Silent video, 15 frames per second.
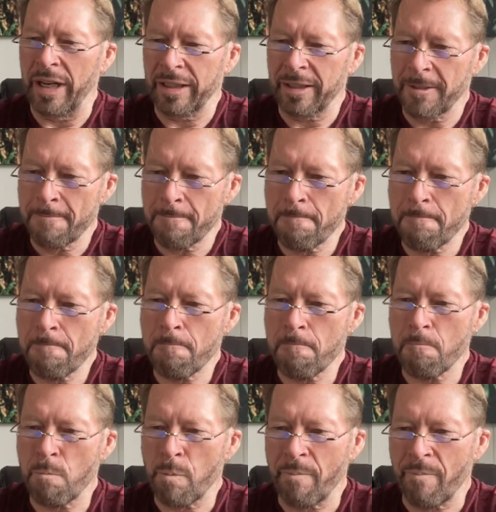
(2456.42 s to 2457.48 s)
The Marine Corps is the
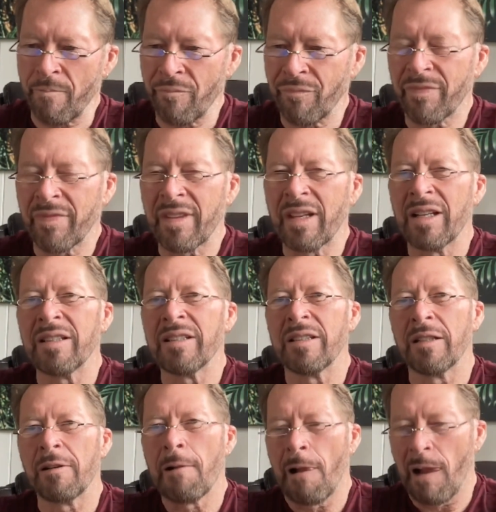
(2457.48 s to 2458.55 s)
most
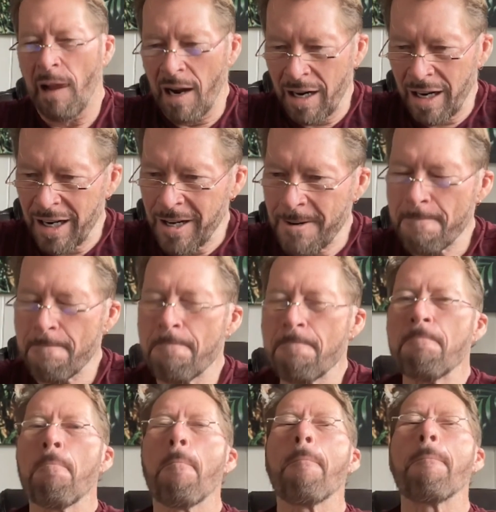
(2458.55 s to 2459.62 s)
intellectual branch,
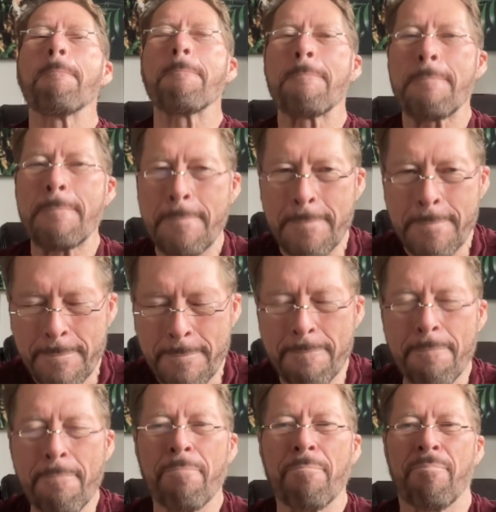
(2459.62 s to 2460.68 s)
constantly
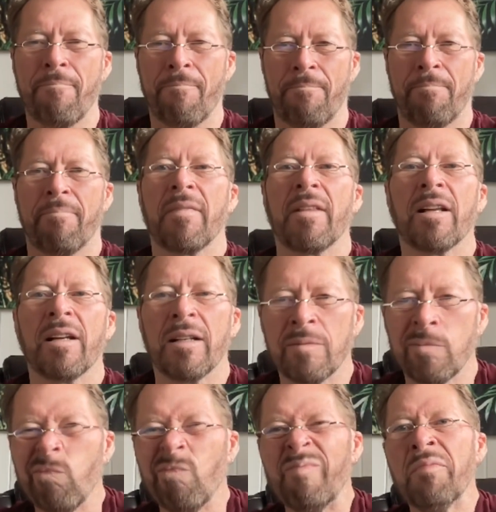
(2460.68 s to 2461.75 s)
reading, constantly
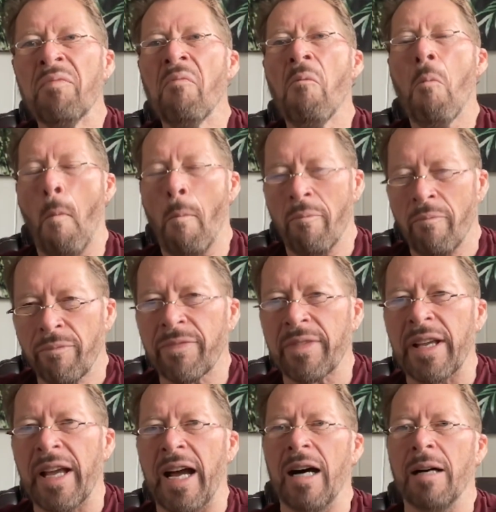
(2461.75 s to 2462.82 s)
studying, constantly
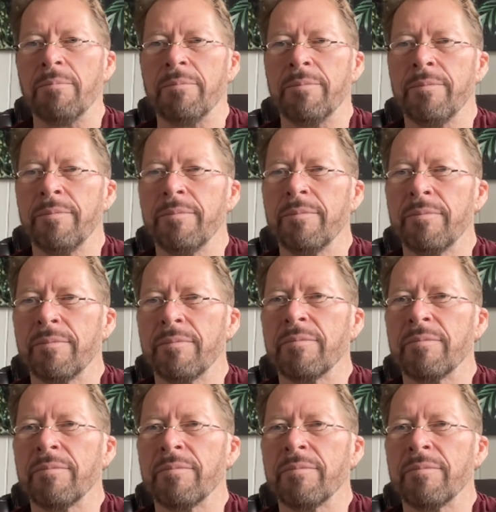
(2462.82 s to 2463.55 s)
debating because they're trying to